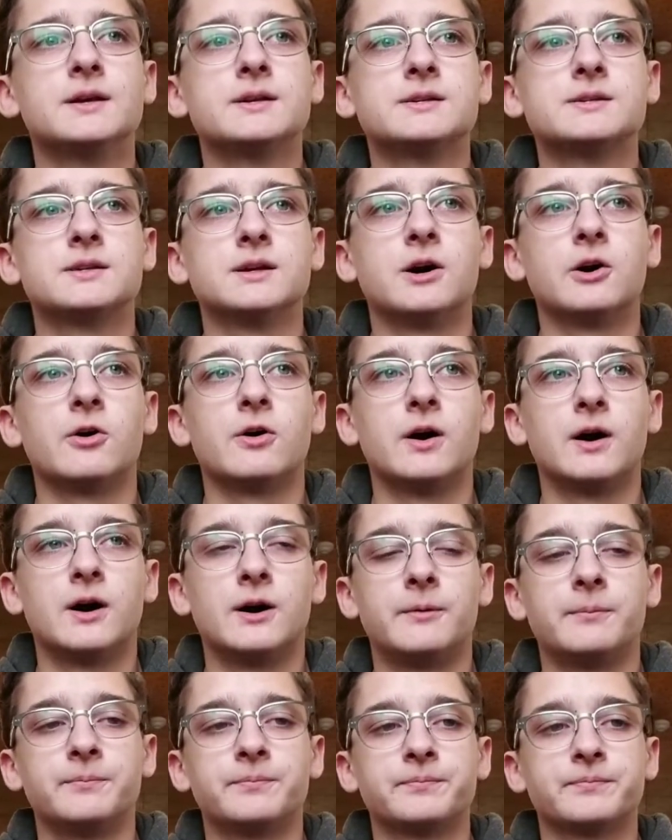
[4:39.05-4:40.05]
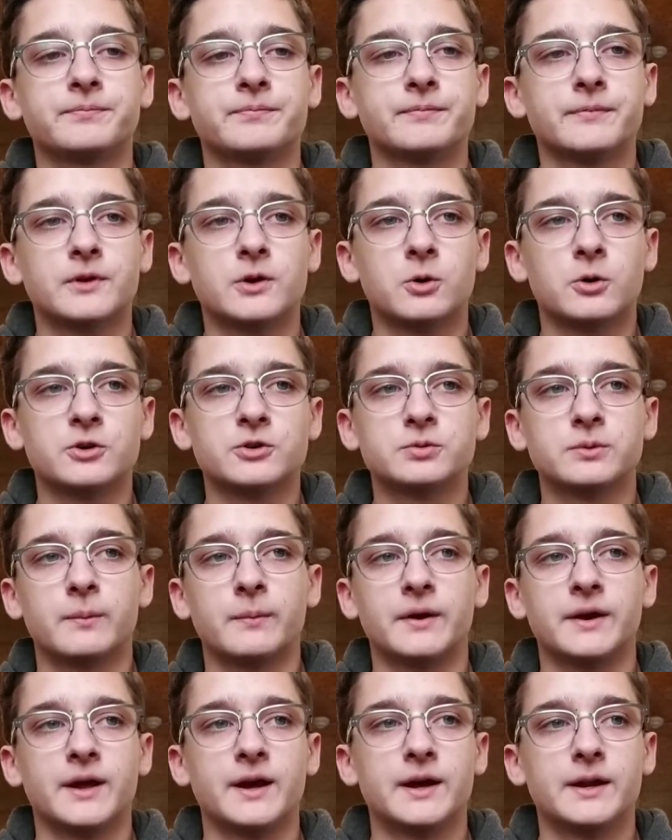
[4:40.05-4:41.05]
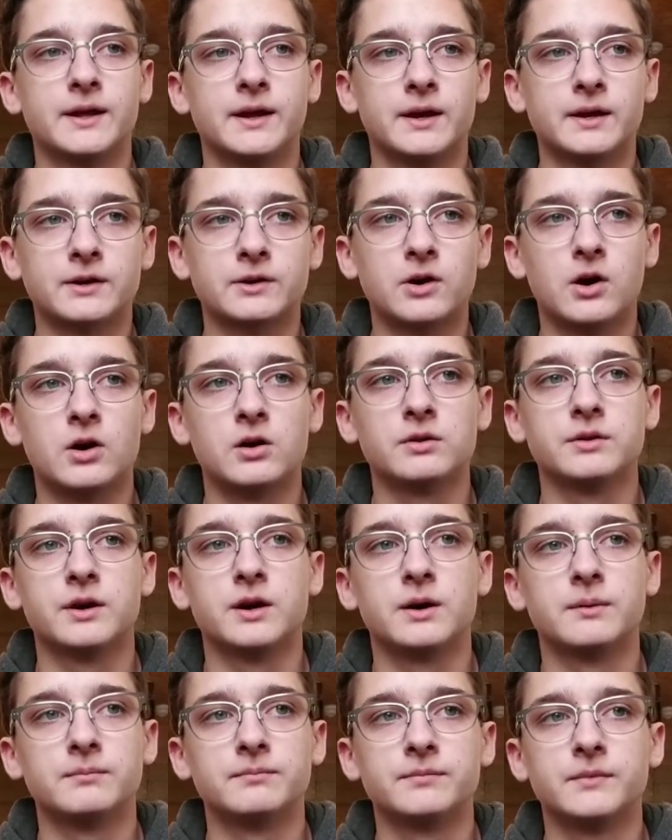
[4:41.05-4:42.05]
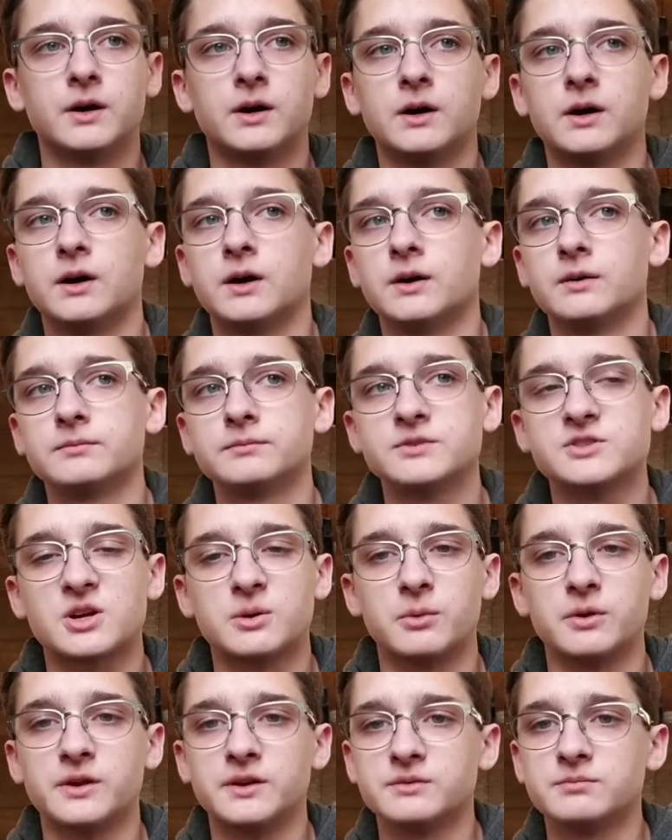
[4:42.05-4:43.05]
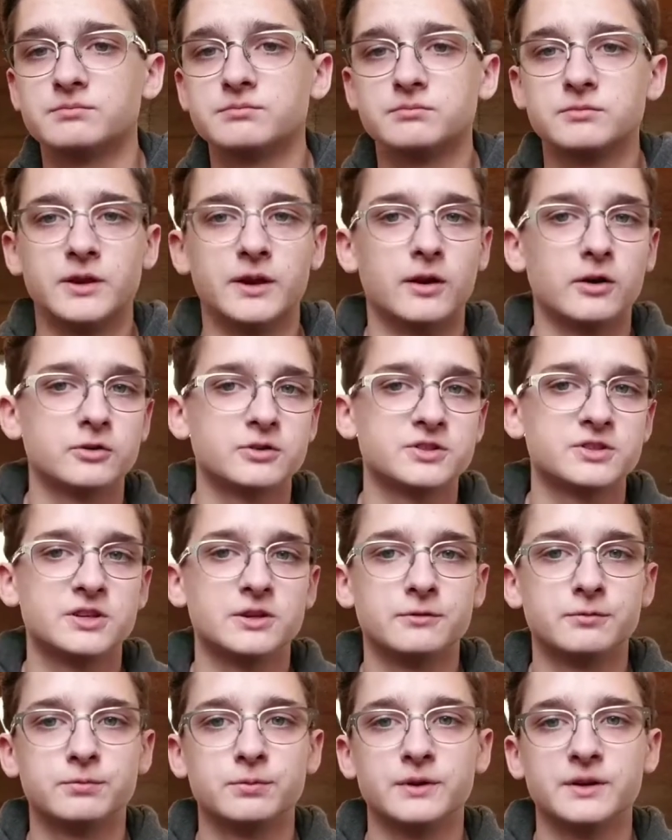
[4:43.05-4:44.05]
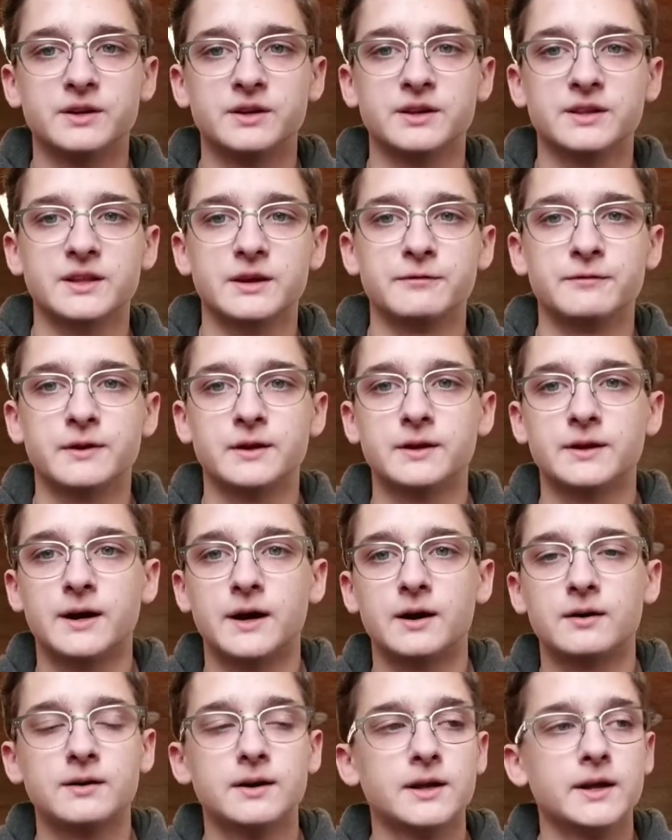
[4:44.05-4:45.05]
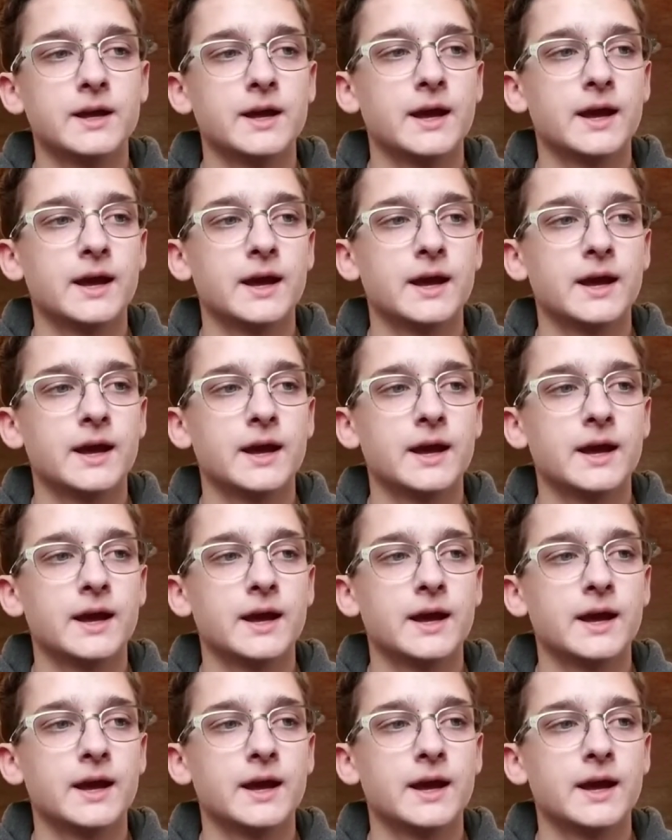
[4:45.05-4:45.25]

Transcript: So, of course, we went ahead and called up someone and see if we could get that figured out.